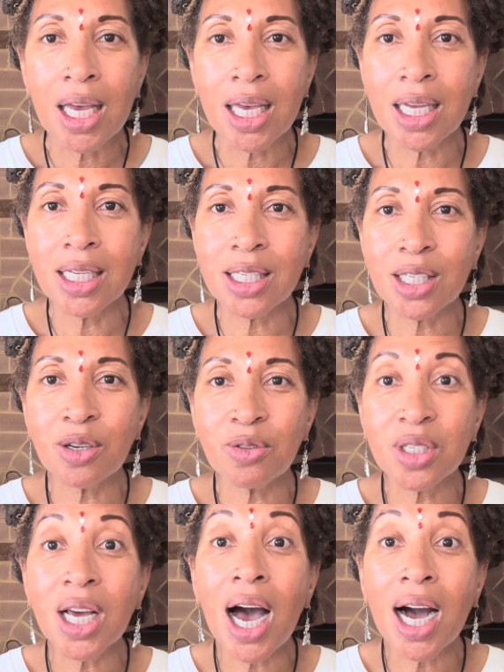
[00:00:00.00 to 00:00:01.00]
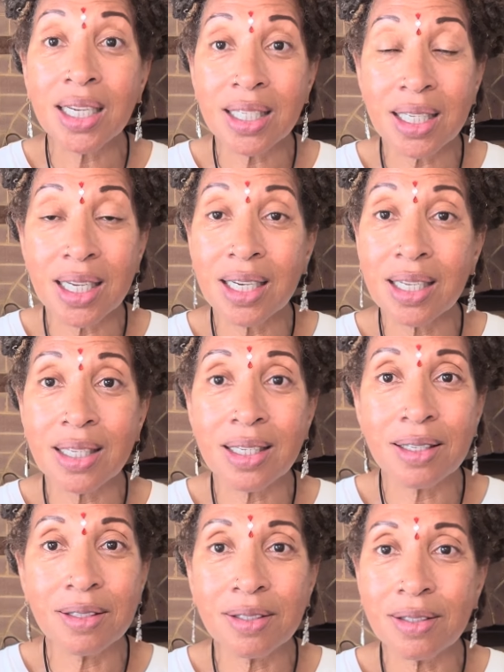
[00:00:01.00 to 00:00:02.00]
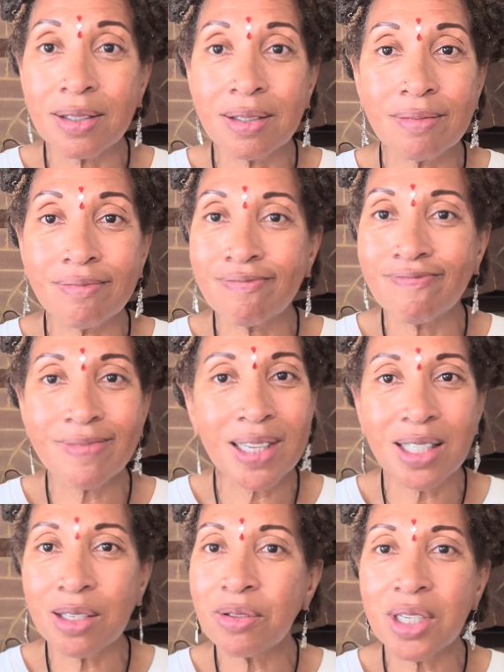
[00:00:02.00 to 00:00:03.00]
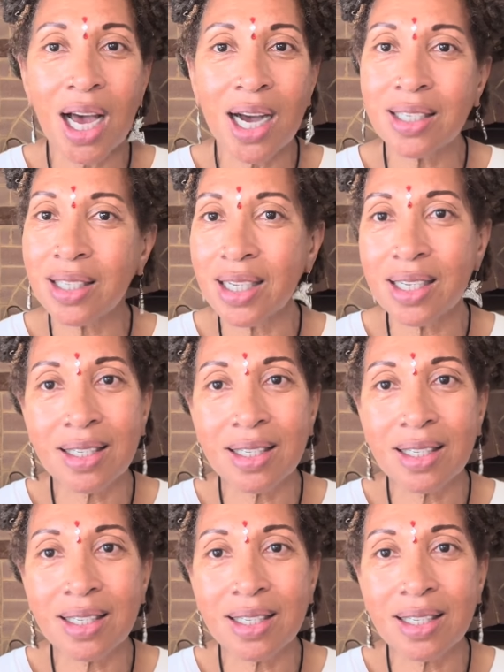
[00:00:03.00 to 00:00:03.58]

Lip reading: it's so toxic. So toxic.